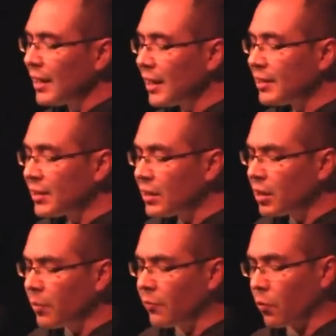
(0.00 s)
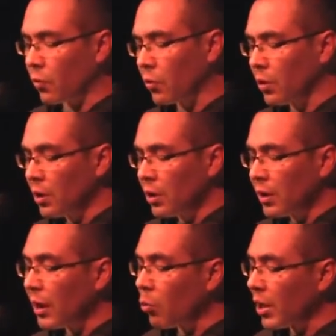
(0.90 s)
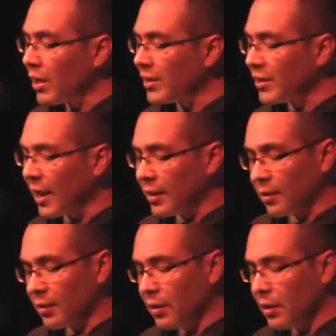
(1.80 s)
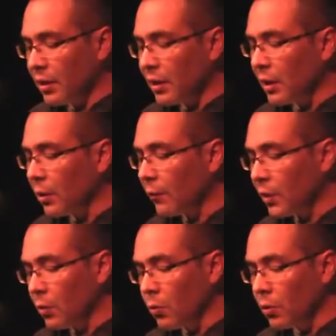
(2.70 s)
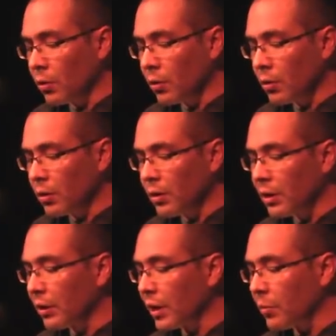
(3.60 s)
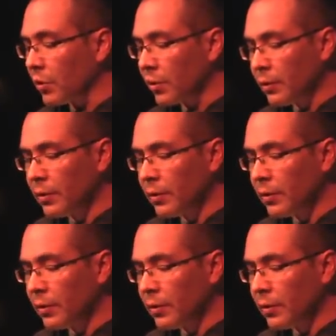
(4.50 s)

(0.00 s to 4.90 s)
He'd seen it before, the way he sat, the lofty look, the glimmer.